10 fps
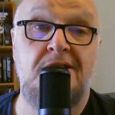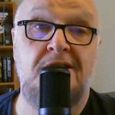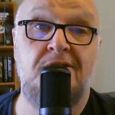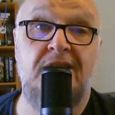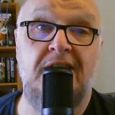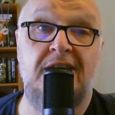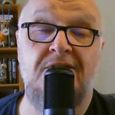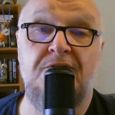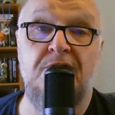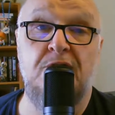okay,
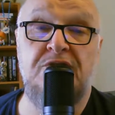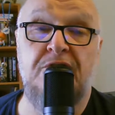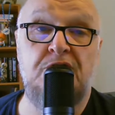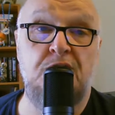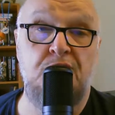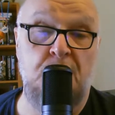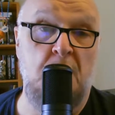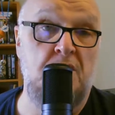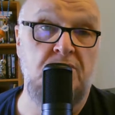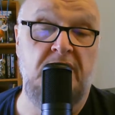for those of us who do
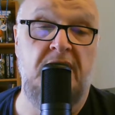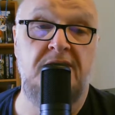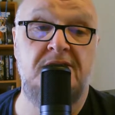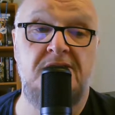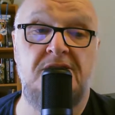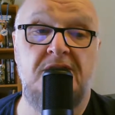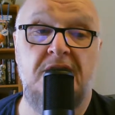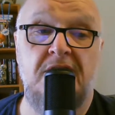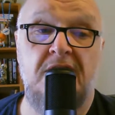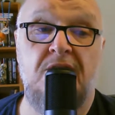own guns,
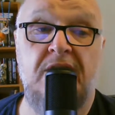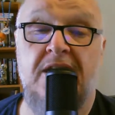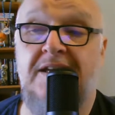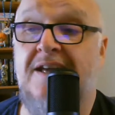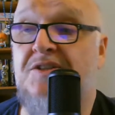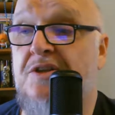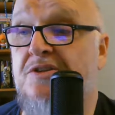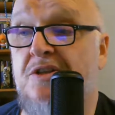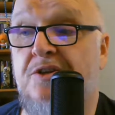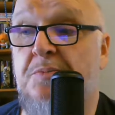okay, yes, there's
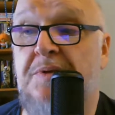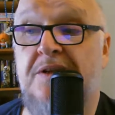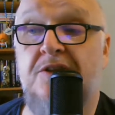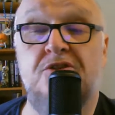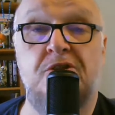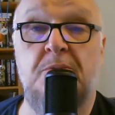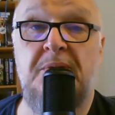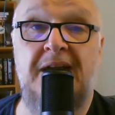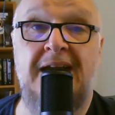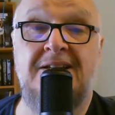a little bit
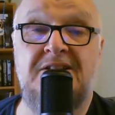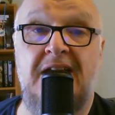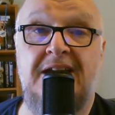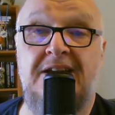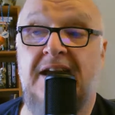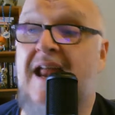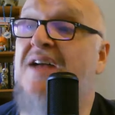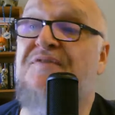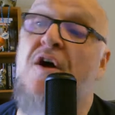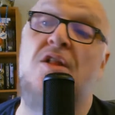of anxiety, and I
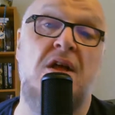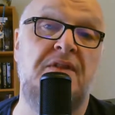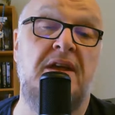fall on